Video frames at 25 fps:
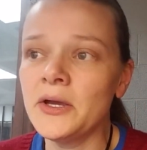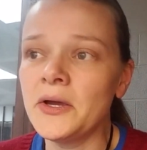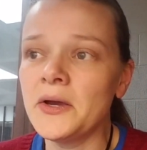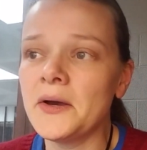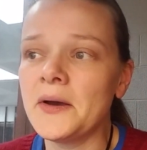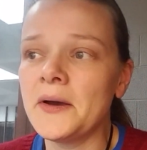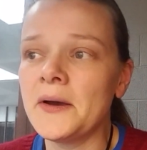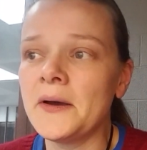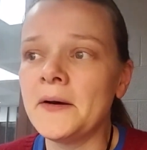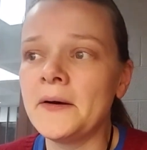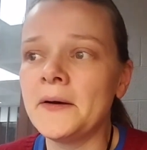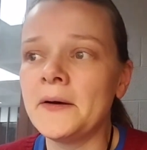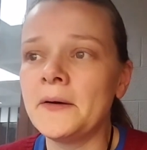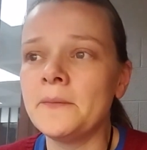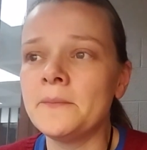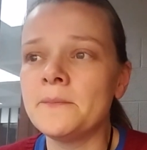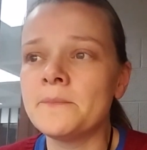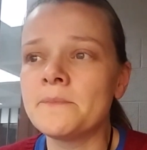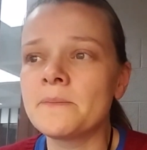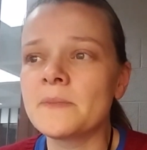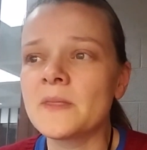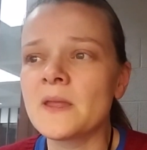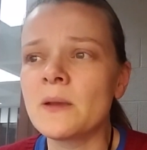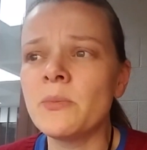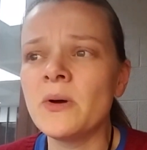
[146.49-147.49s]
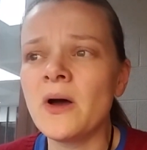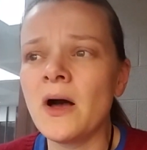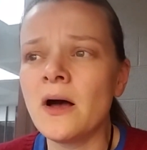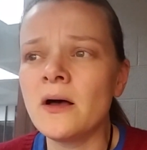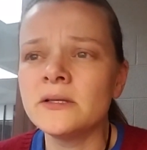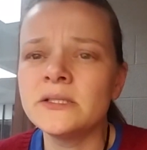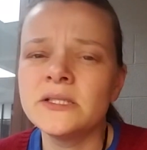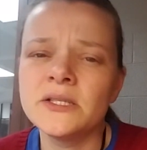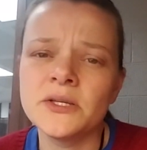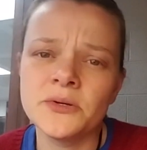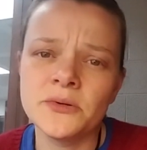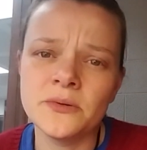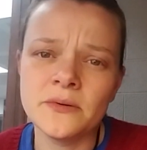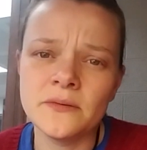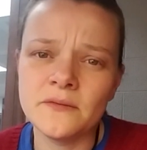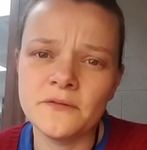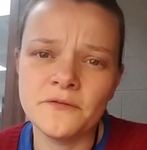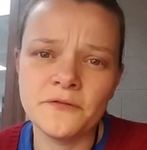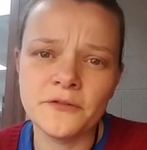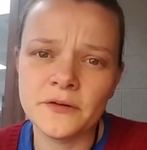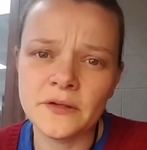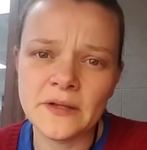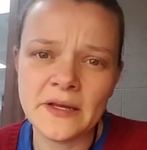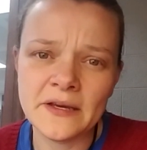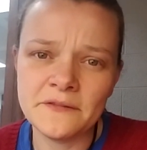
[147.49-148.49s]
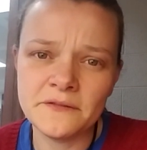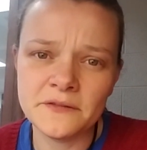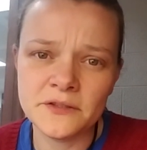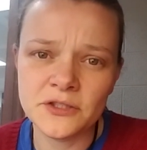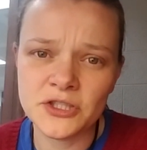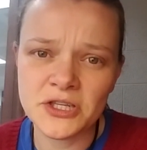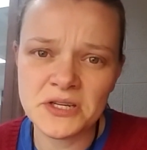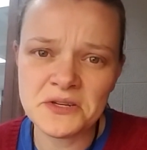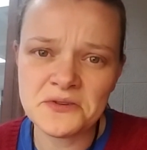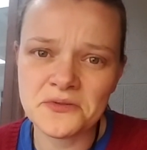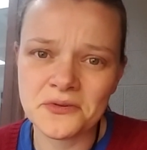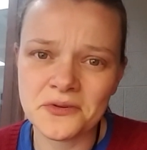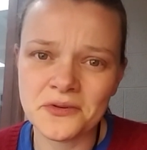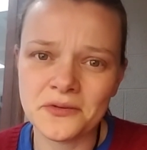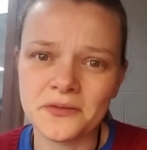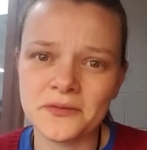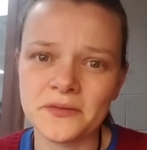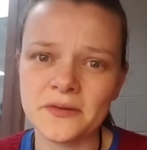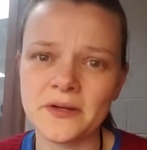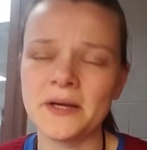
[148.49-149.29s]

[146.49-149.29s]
but also for life in general.